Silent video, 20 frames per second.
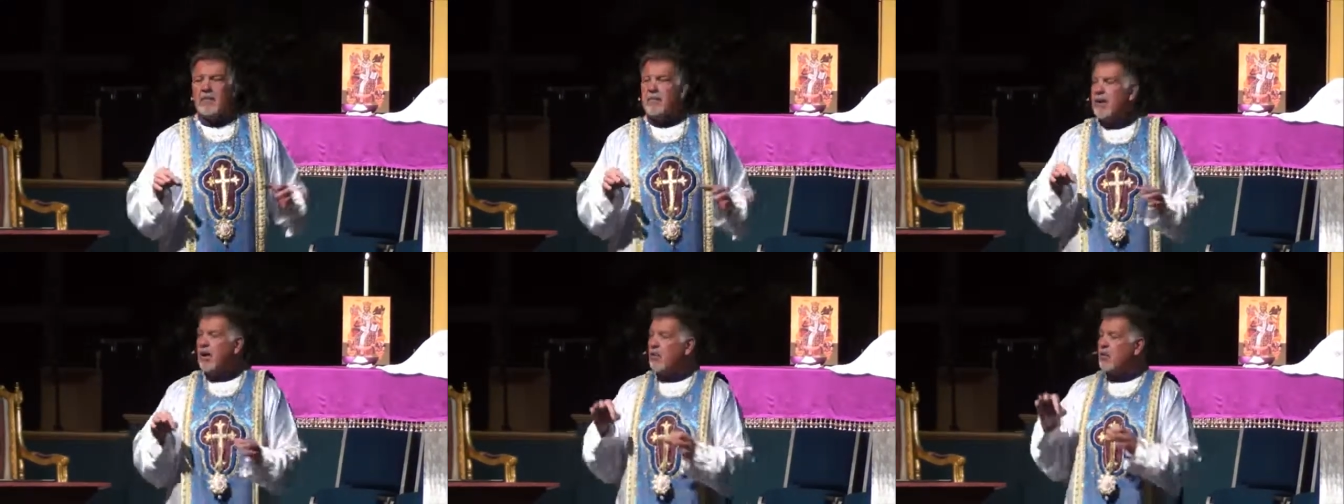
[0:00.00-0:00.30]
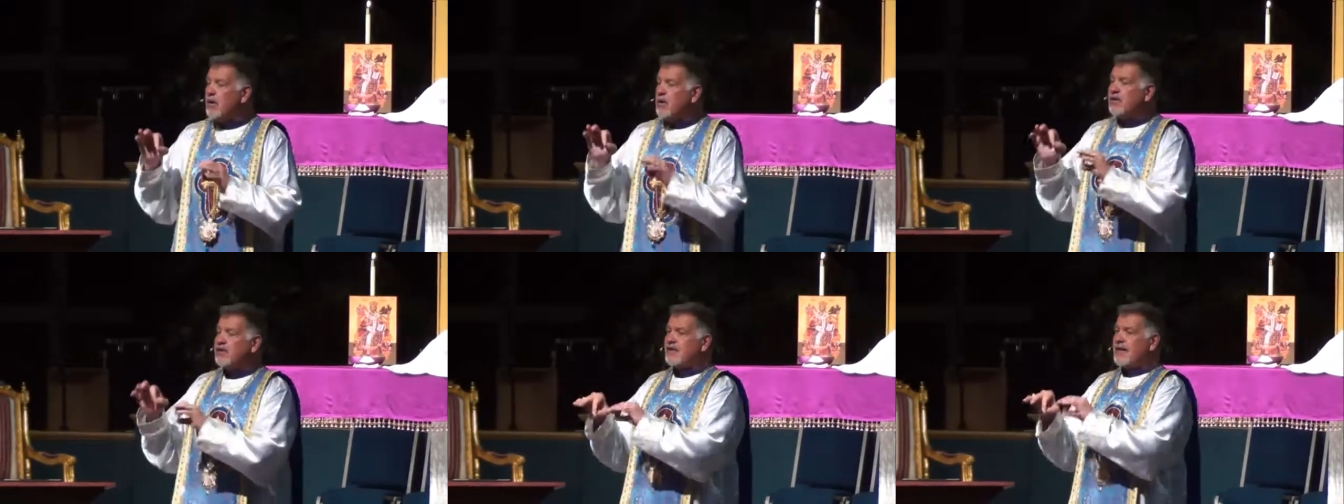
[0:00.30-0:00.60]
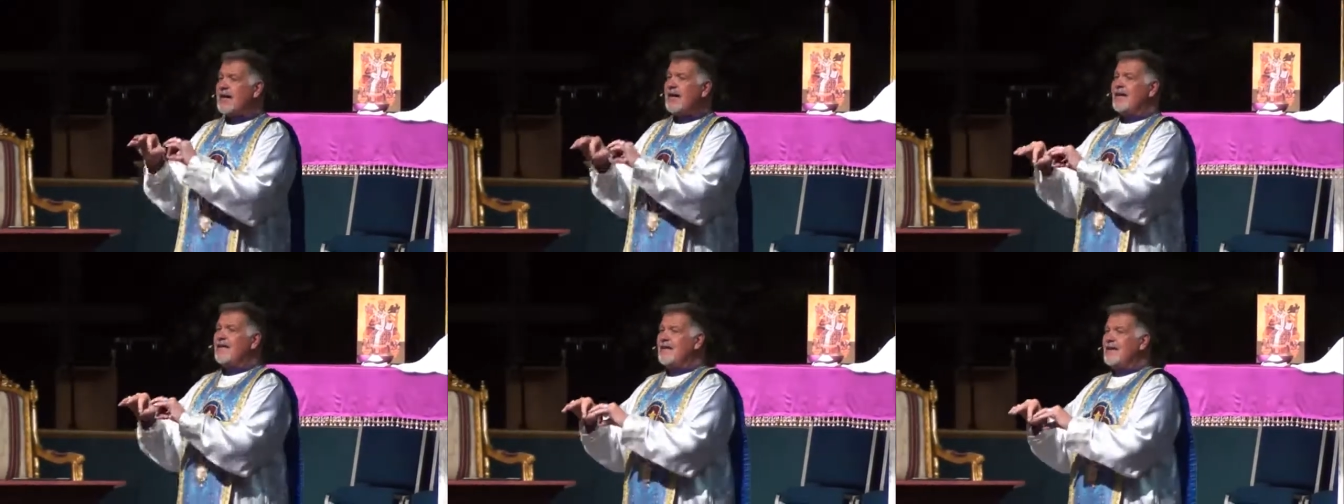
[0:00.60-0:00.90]
But we
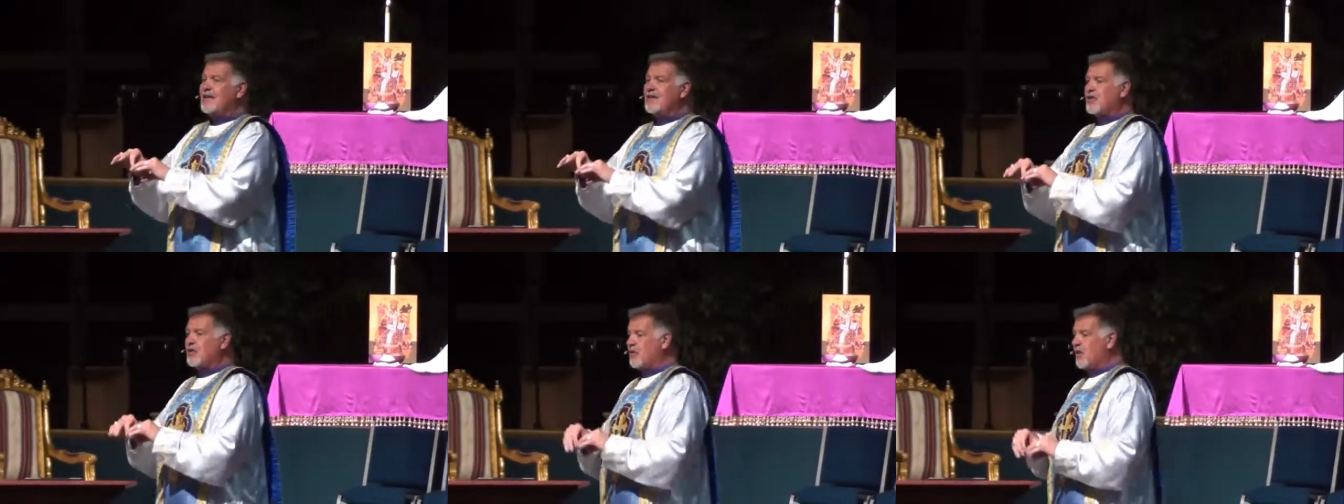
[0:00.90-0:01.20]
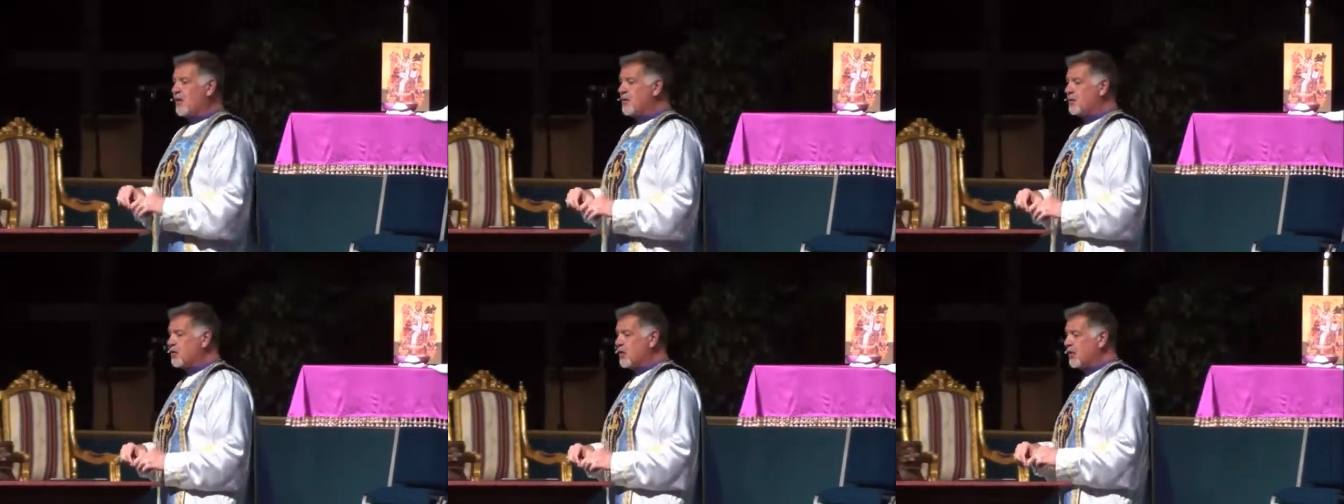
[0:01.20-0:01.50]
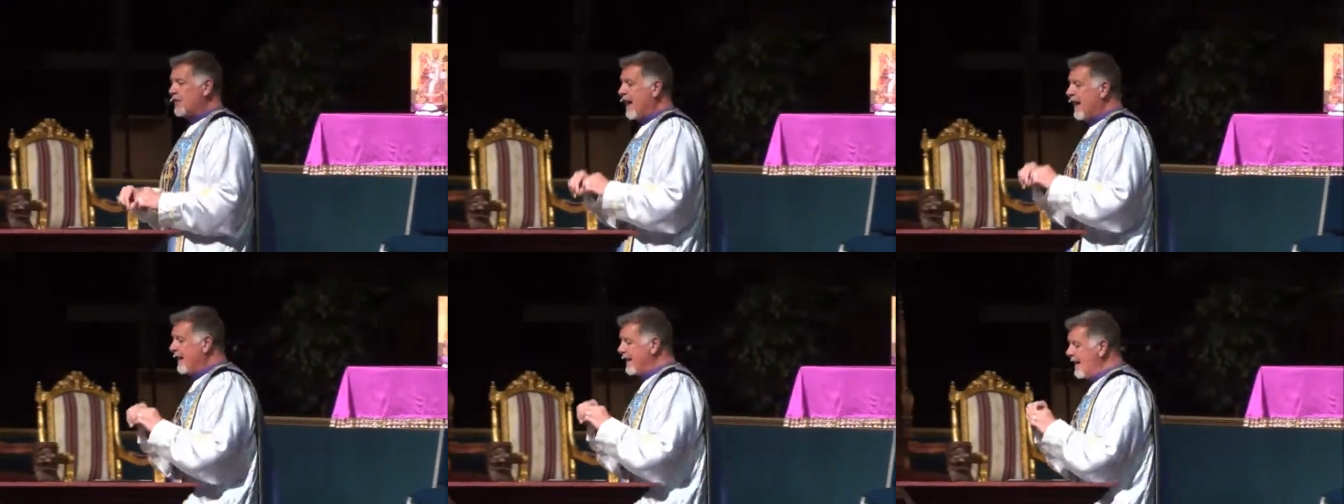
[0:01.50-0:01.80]
see in this scripture
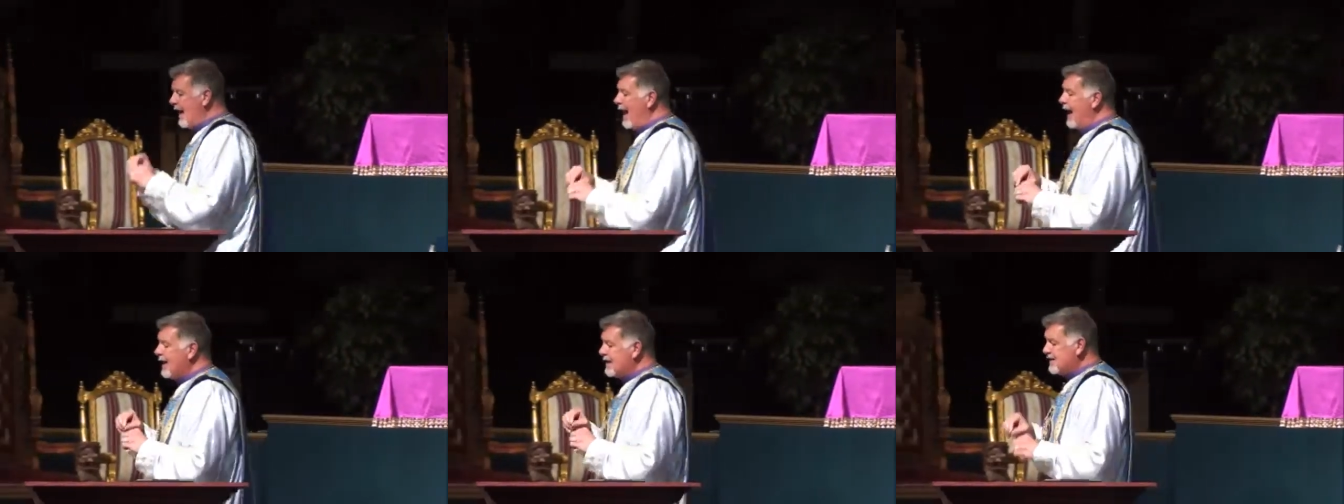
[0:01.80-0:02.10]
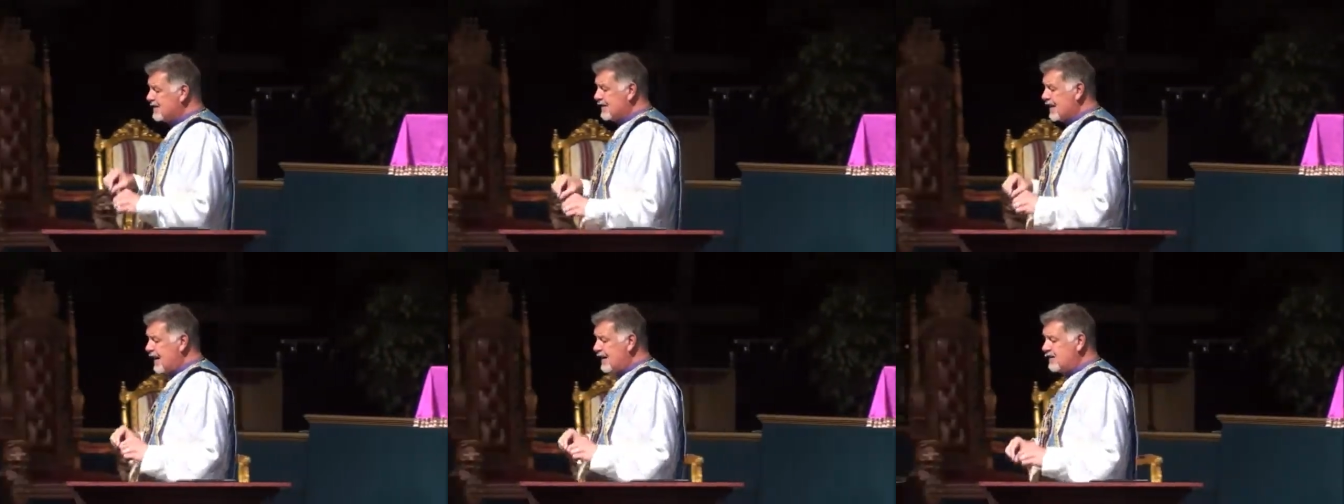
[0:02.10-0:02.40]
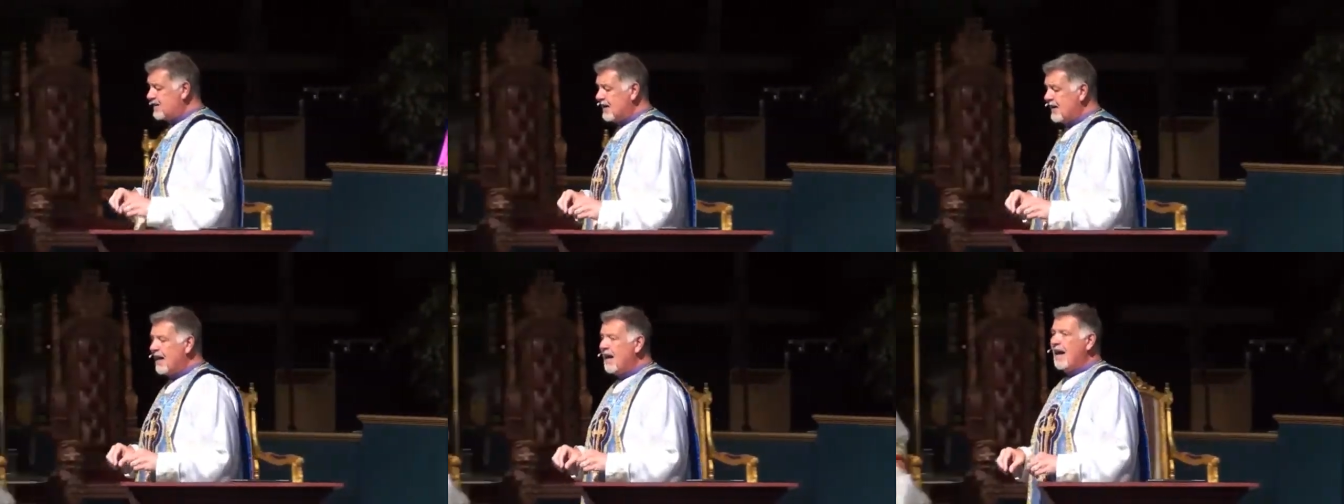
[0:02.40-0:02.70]
that God
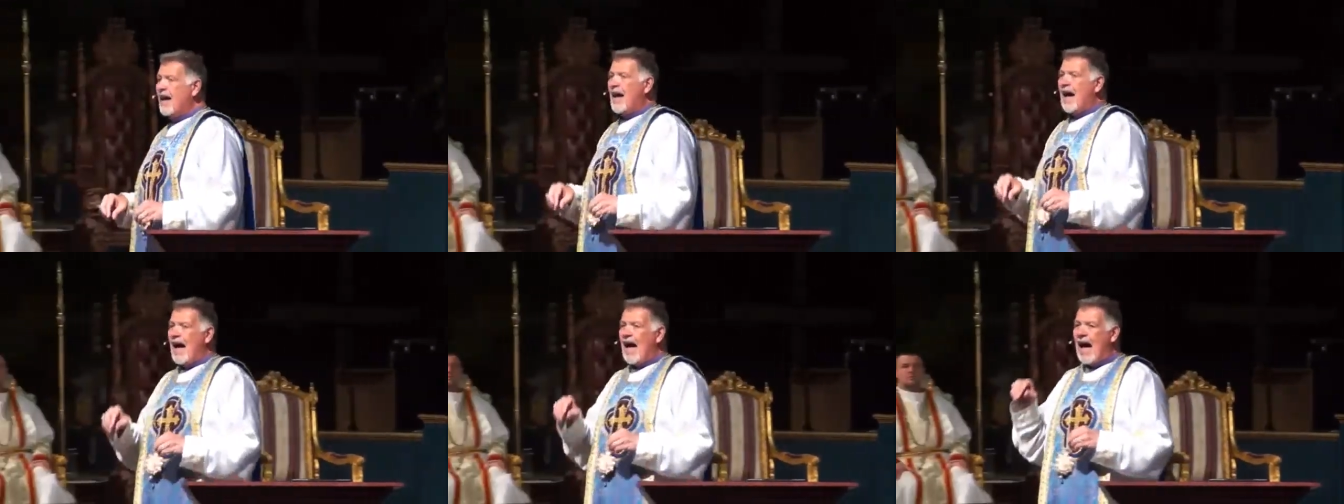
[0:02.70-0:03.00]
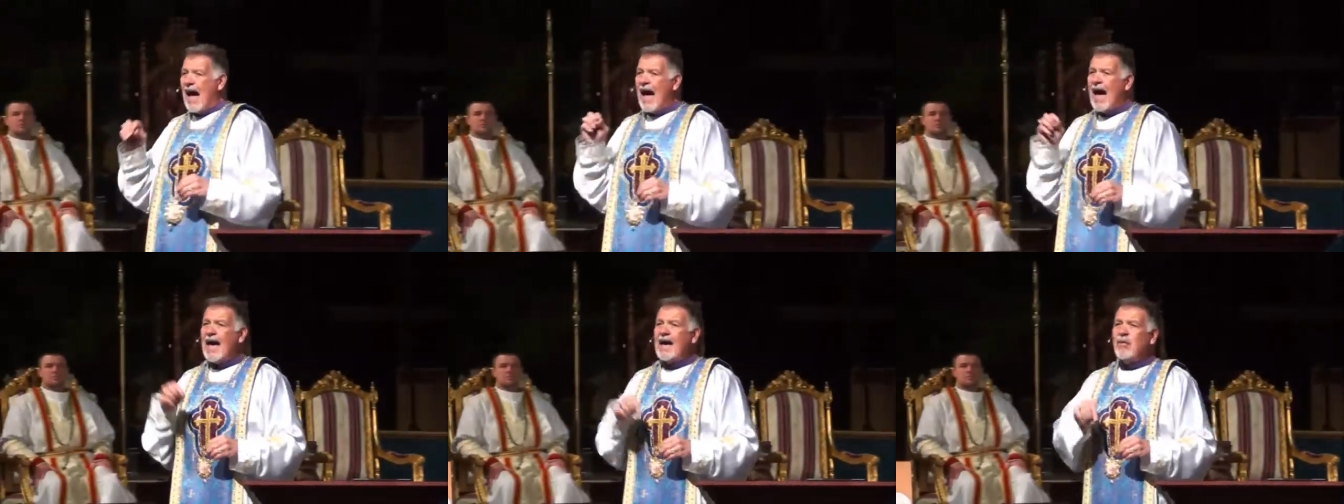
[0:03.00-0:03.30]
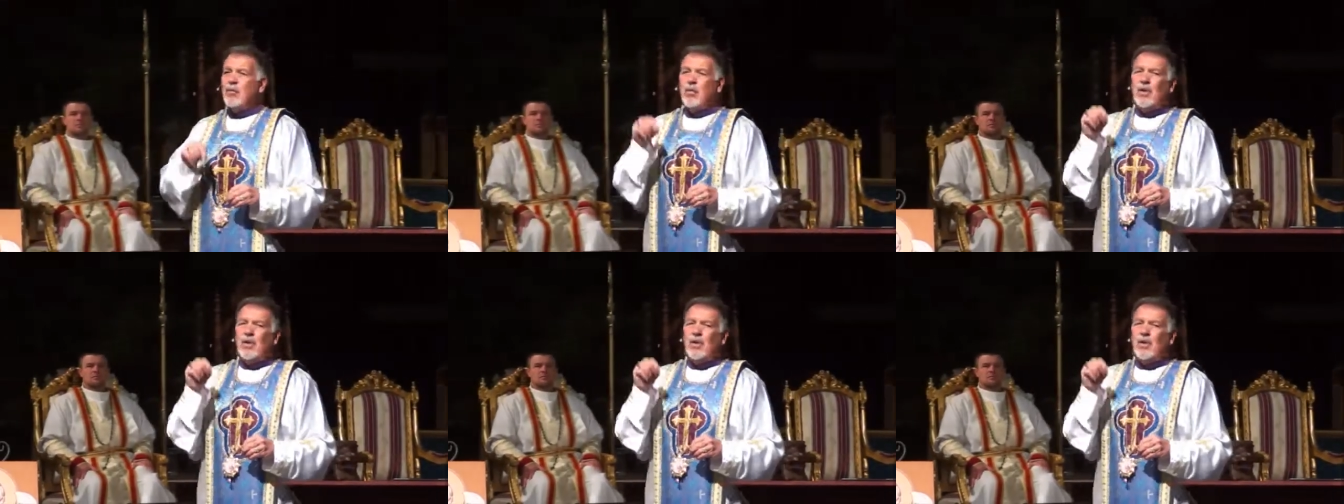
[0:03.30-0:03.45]
says, I